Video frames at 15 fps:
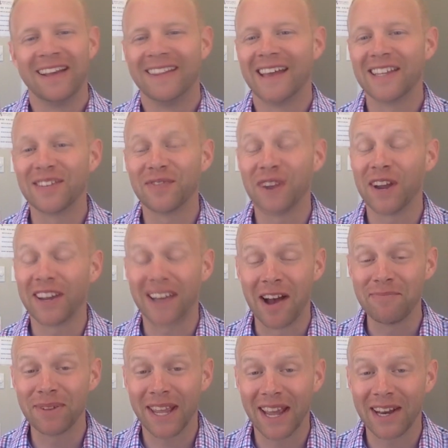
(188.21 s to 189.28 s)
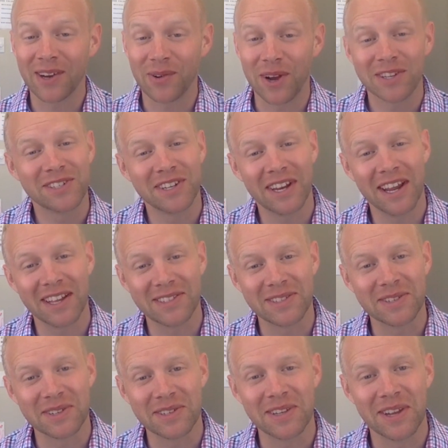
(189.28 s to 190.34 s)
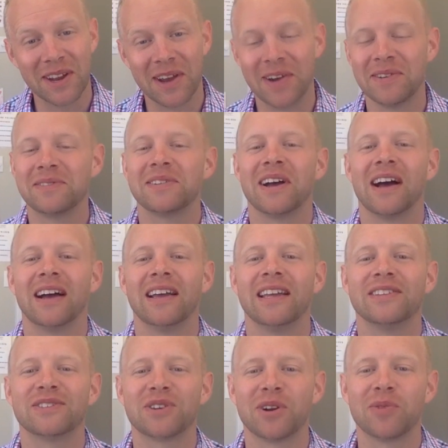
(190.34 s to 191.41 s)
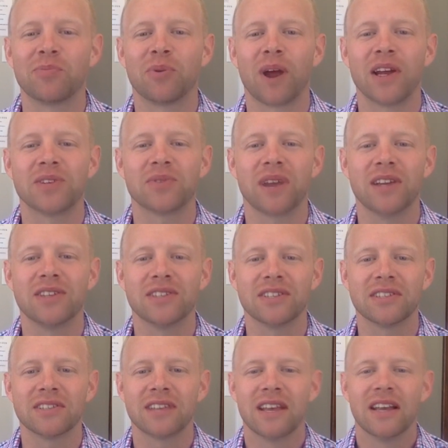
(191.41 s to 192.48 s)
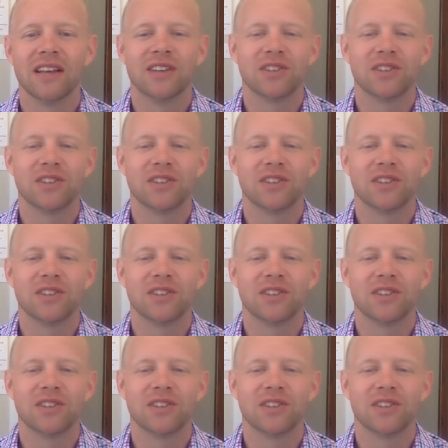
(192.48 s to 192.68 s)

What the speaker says: That's a very complicated question to answer, in certain price ranges.